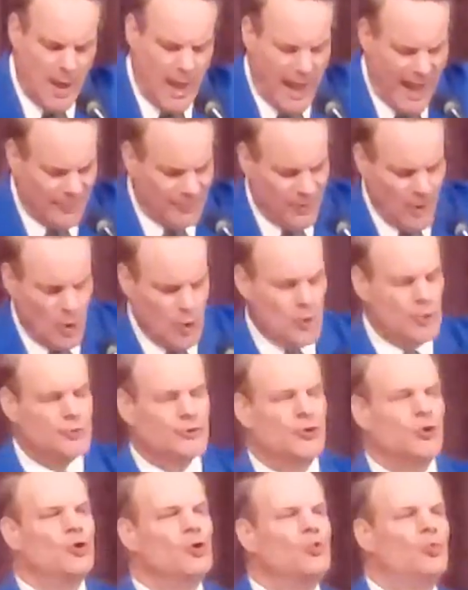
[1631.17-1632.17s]
And
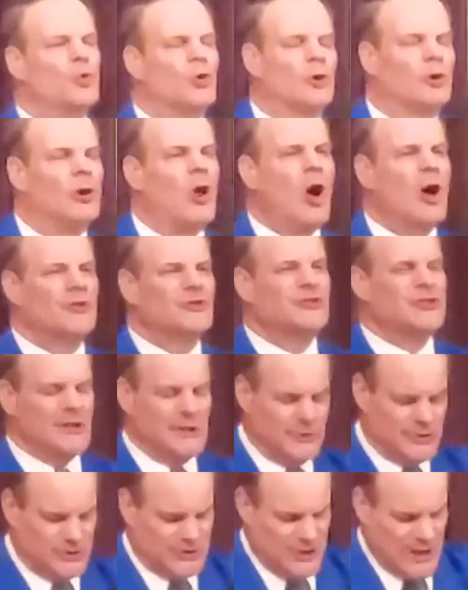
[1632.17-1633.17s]
those who were lost
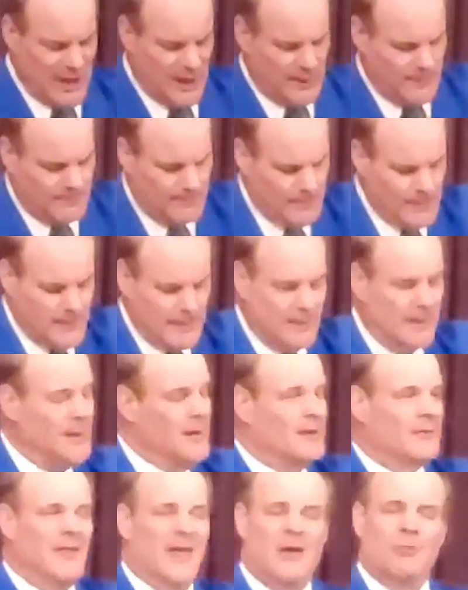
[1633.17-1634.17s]
in sin,
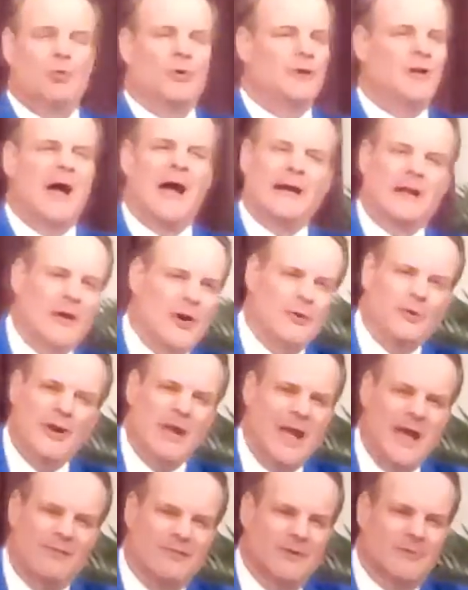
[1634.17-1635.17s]
they would not go to
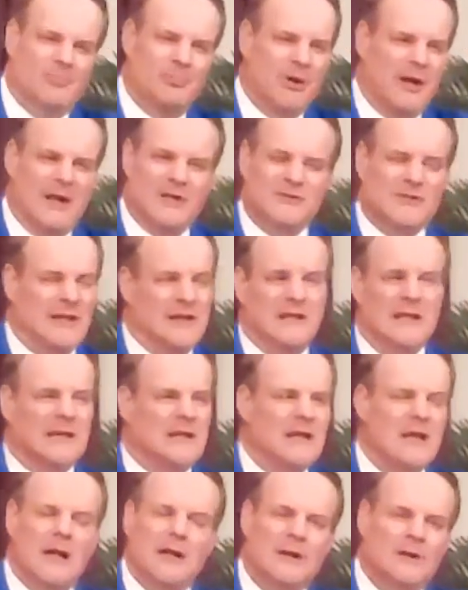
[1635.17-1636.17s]
heaven because they did
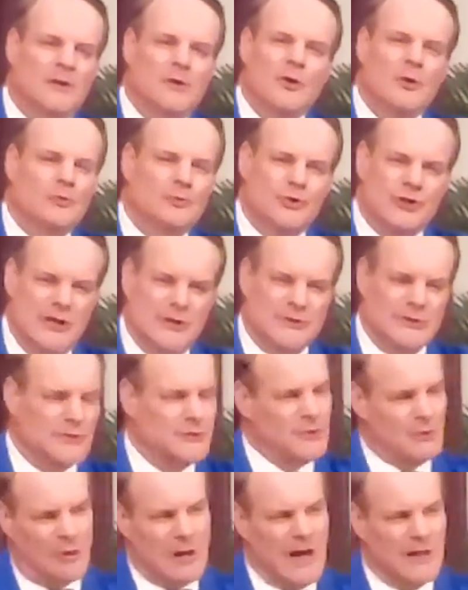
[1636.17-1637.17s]
not know
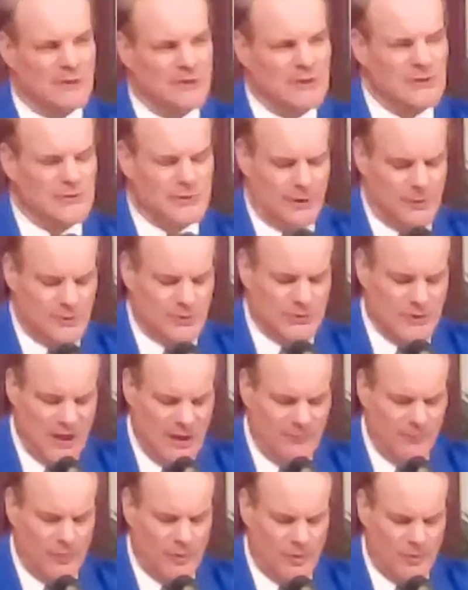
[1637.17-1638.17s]
Jesus Christ as their
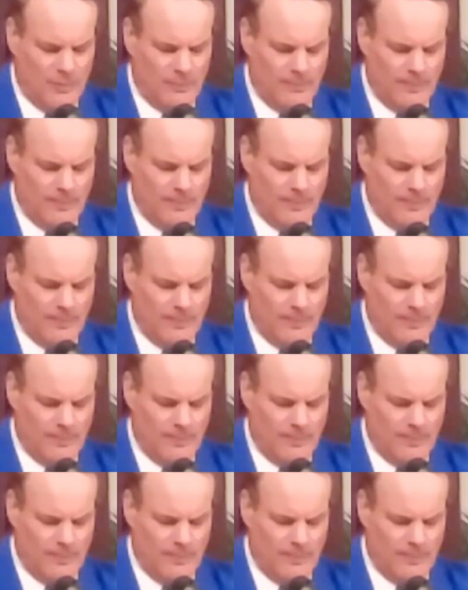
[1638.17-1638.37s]
Savior.